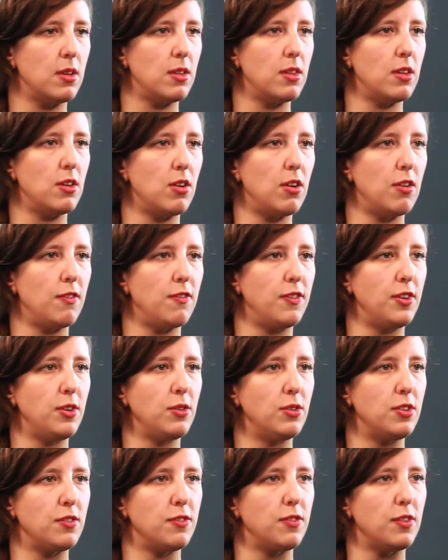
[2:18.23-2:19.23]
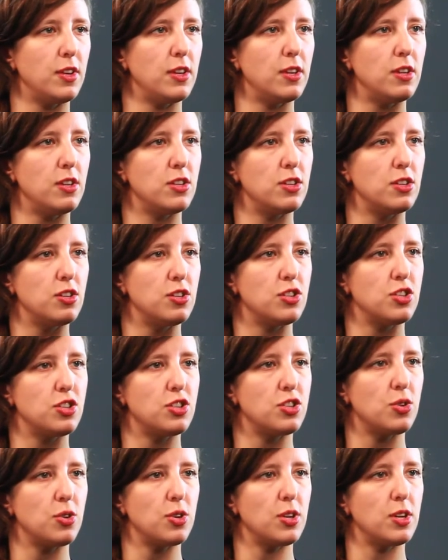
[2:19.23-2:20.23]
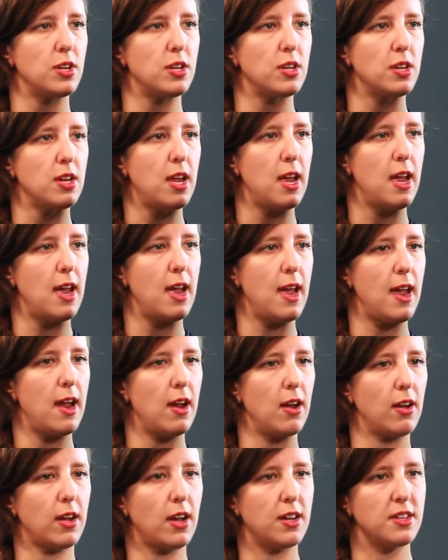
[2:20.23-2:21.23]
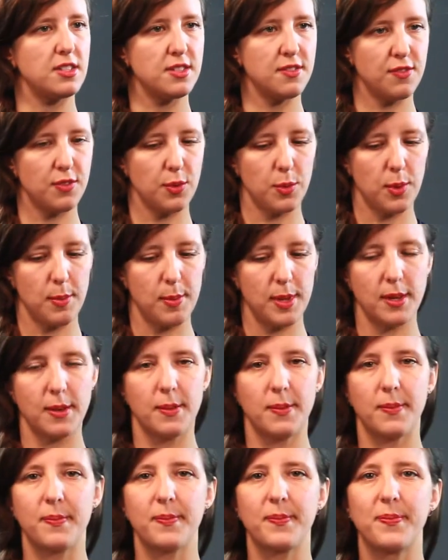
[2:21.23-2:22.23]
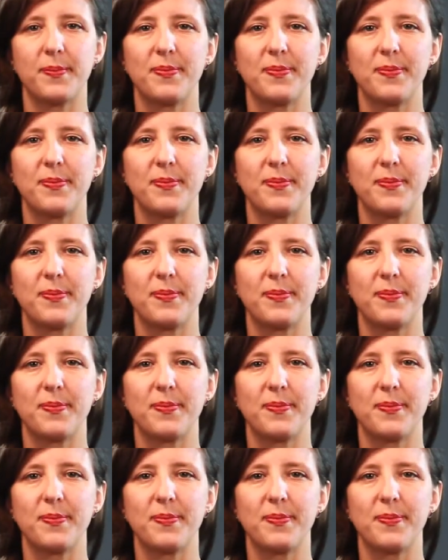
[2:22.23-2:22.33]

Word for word: There are a few different short haircuts for women.